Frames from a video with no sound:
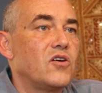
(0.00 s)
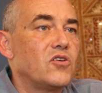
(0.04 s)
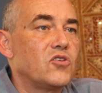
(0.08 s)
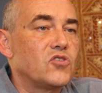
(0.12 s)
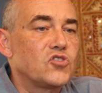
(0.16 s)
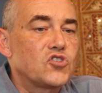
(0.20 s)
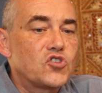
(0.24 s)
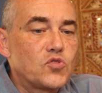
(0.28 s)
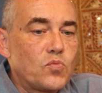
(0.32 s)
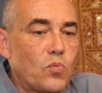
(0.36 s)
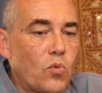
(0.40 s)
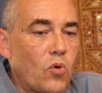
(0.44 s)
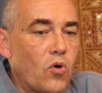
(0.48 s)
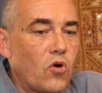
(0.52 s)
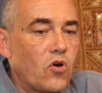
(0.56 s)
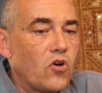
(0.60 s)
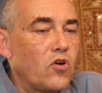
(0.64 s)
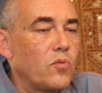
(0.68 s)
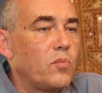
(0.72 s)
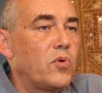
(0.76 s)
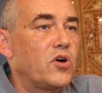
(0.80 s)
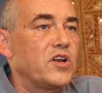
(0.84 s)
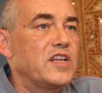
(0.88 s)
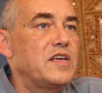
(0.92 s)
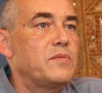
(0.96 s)
small
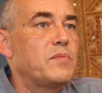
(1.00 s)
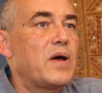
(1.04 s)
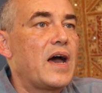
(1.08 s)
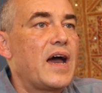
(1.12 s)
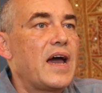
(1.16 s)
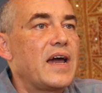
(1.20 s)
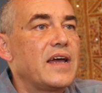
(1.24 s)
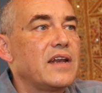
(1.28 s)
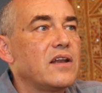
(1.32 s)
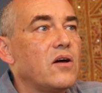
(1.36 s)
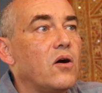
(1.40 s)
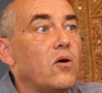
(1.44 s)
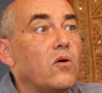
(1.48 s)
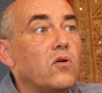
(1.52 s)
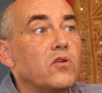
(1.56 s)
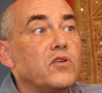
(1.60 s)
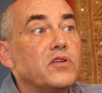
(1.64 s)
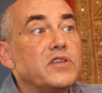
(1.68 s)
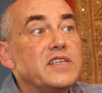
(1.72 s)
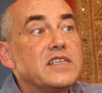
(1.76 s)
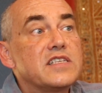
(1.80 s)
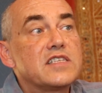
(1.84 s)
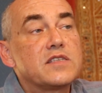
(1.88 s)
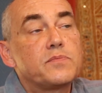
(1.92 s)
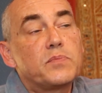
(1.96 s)
body mind or
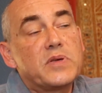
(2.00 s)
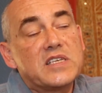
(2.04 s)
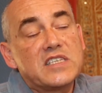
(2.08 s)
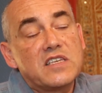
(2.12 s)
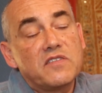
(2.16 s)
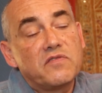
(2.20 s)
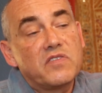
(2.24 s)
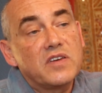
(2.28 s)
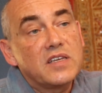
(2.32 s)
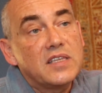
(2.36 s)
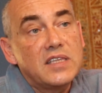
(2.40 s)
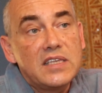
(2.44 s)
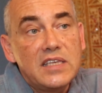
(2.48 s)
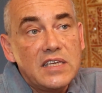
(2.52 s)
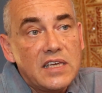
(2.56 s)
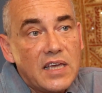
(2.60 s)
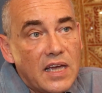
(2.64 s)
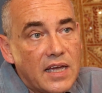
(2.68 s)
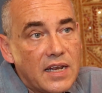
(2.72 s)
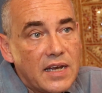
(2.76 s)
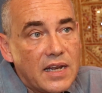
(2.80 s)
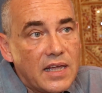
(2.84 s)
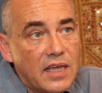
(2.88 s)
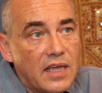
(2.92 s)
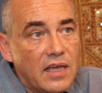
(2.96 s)
this specific
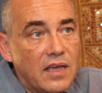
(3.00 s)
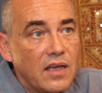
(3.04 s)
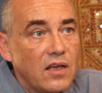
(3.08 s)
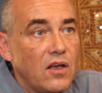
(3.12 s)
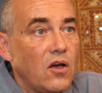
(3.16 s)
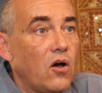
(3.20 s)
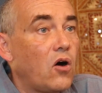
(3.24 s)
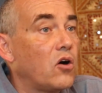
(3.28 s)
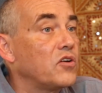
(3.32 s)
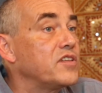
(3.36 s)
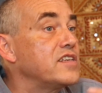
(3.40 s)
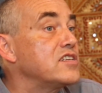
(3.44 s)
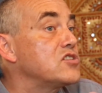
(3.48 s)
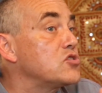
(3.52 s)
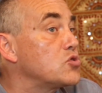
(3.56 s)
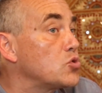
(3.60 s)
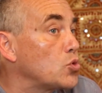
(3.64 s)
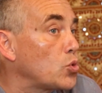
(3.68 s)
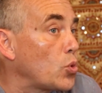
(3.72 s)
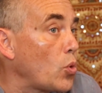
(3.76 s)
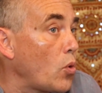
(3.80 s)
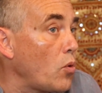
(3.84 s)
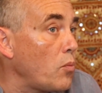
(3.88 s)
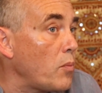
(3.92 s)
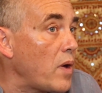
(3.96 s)
DNA or these
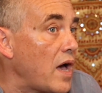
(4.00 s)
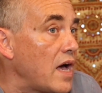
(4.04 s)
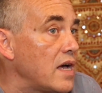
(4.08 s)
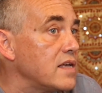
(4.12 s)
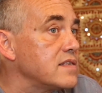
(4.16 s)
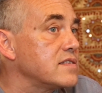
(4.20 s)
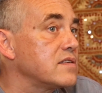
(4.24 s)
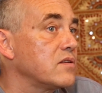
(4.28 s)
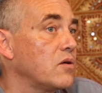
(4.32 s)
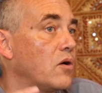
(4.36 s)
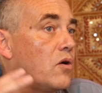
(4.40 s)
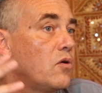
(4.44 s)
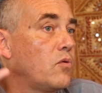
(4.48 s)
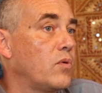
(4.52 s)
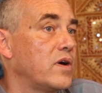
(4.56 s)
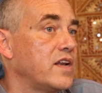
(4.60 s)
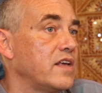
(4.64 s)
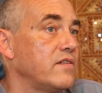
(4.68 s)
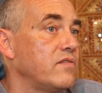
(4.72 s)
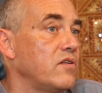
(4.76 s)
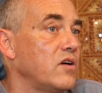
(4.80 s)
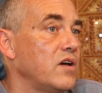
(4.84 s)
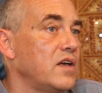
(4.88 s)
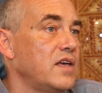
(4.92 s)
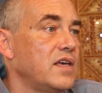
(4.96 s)
traumas or
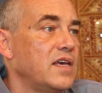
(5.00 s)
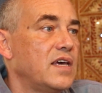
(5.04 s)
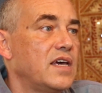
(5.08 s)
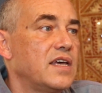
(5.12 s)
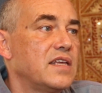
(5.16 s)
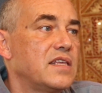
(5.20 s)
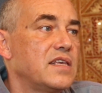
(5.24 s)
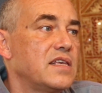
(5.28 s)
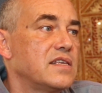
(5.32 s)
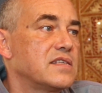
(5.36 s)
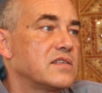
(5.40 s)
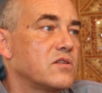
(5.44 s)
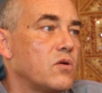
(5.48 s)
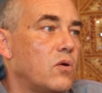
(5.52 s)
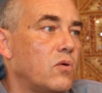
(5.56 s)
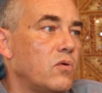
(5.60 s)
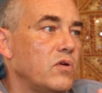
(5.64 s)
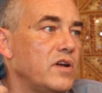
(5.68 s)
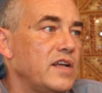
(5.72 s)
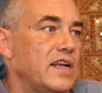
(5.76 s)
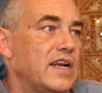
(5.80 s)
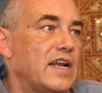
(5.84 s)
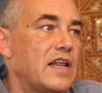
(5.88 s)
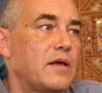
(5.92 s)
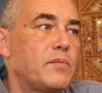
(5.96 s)
whatever. It is
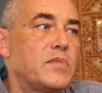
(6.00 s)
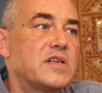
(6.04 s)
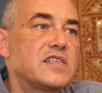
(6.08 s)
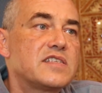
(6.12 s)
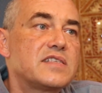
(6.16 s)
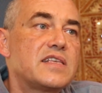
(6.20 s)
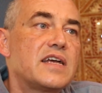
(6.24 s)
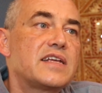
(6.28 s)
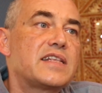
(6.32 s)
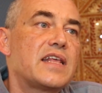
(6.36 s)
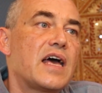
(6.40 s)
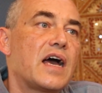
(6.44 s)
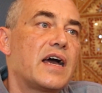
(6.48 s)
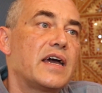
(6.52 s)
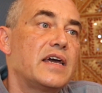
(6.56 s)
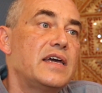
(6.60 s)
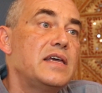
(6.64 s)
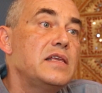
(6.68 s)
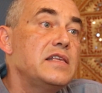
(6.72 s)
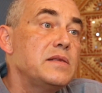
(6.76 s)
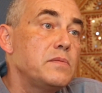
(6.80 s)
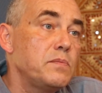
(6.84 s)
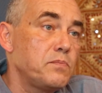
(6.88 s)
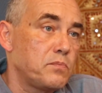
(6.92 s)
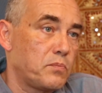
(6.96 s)
all elements that are
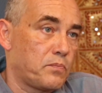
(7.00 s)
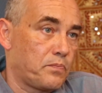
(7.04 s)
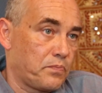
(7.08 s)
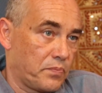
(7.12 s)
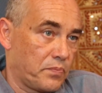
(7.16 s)
in